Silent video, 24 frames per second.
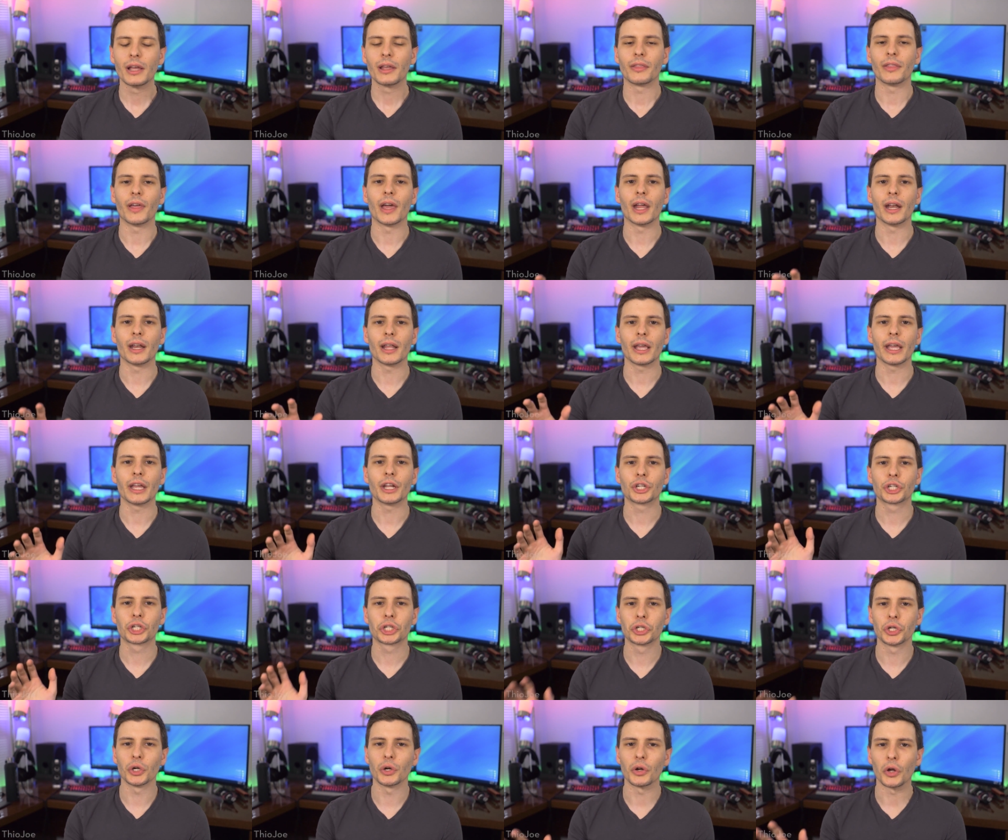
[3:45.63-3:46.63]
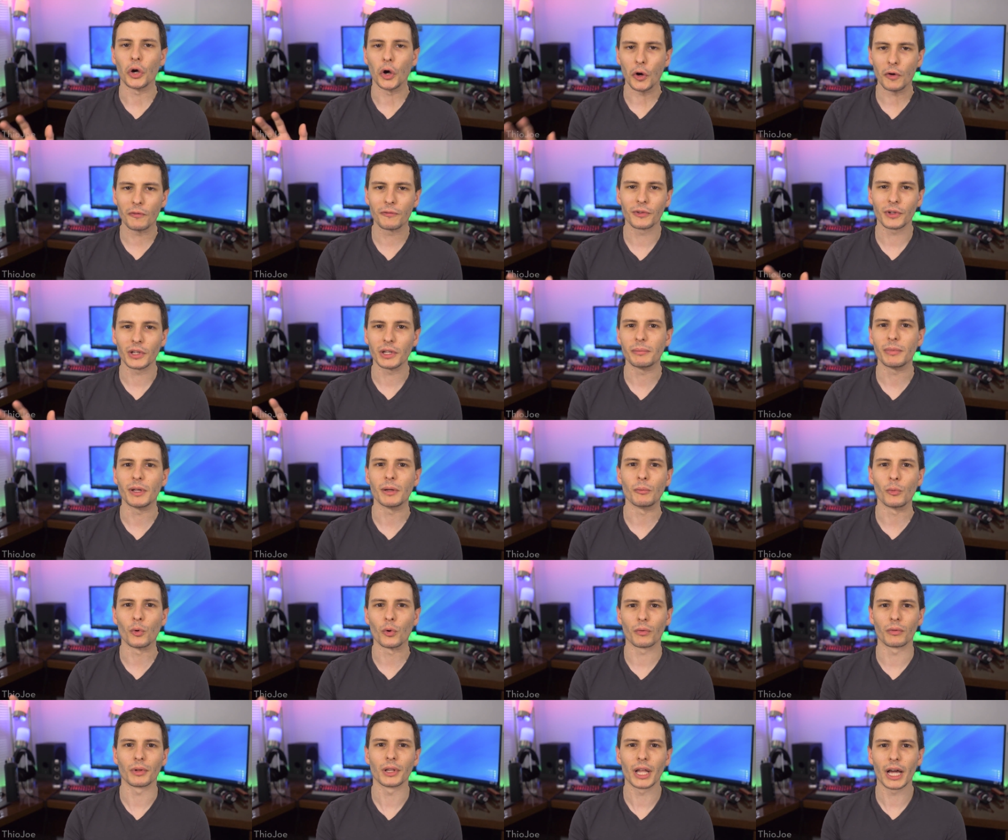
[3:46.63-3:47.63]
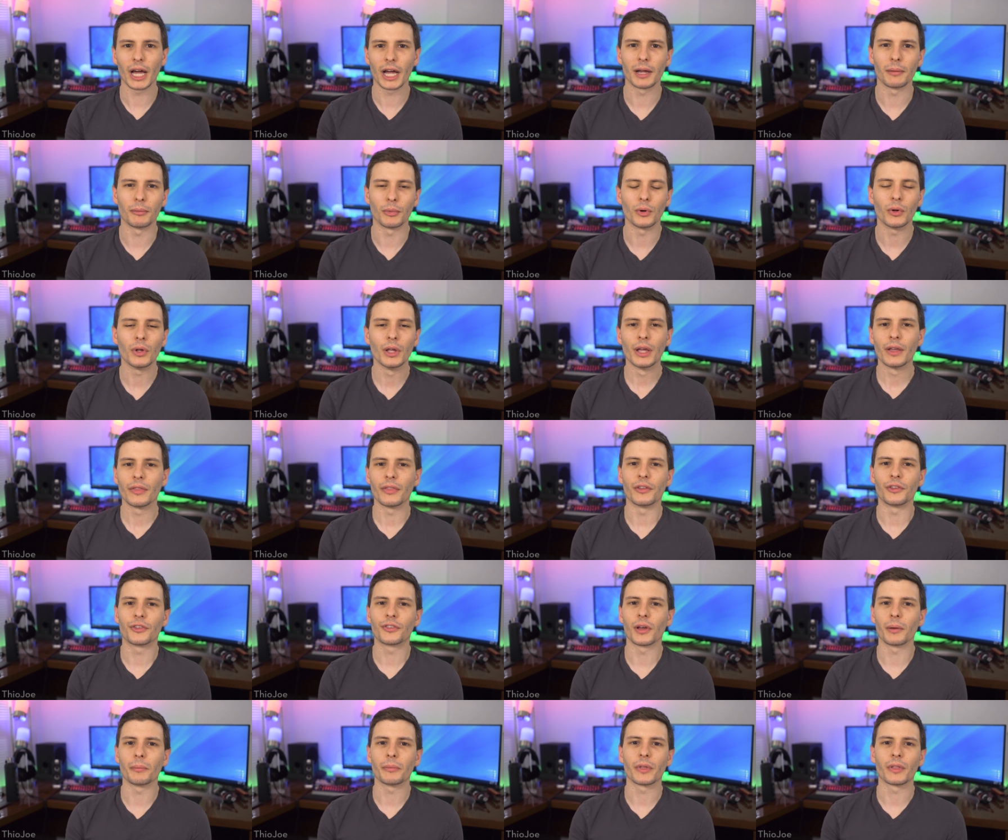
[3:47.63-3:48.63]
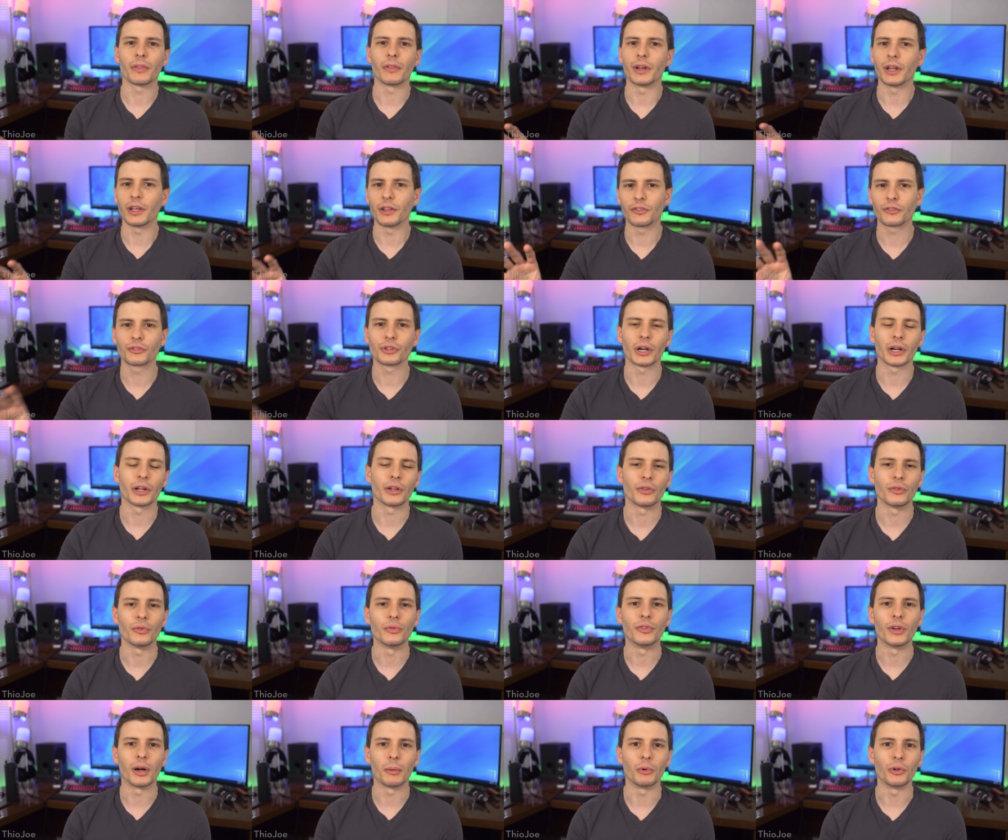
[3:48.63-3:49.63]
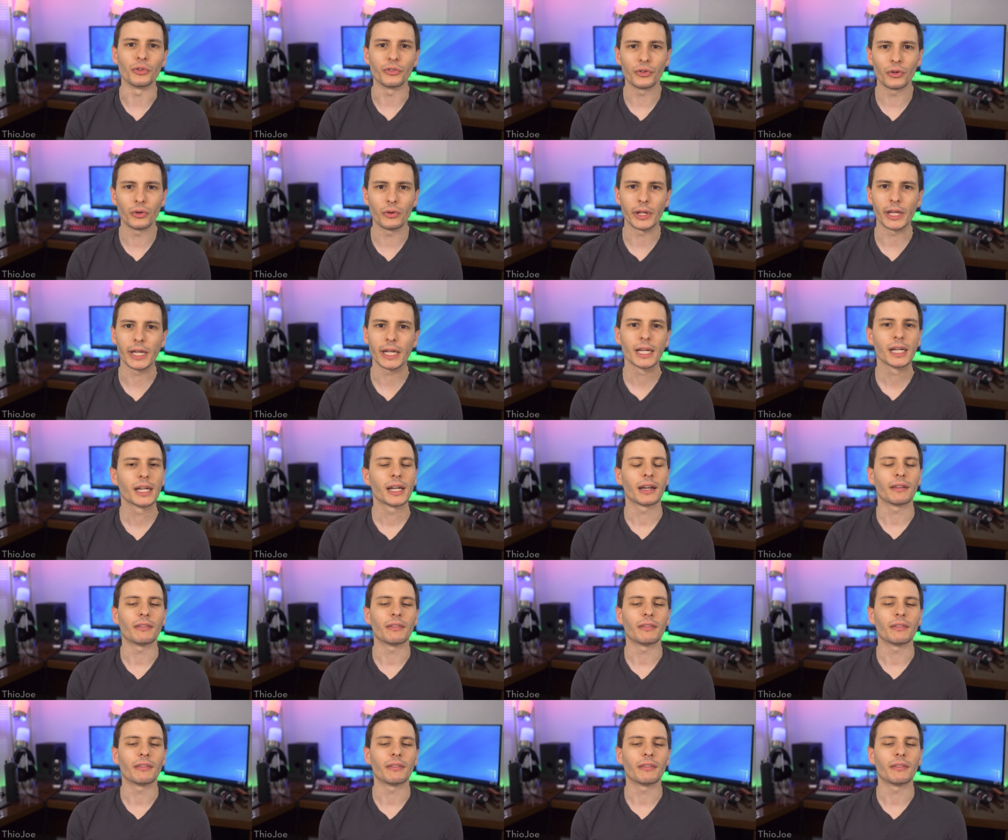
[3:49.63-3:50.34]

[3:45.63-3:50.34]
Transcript: then it should hopefully be more reliable than something that is trying to do double duty.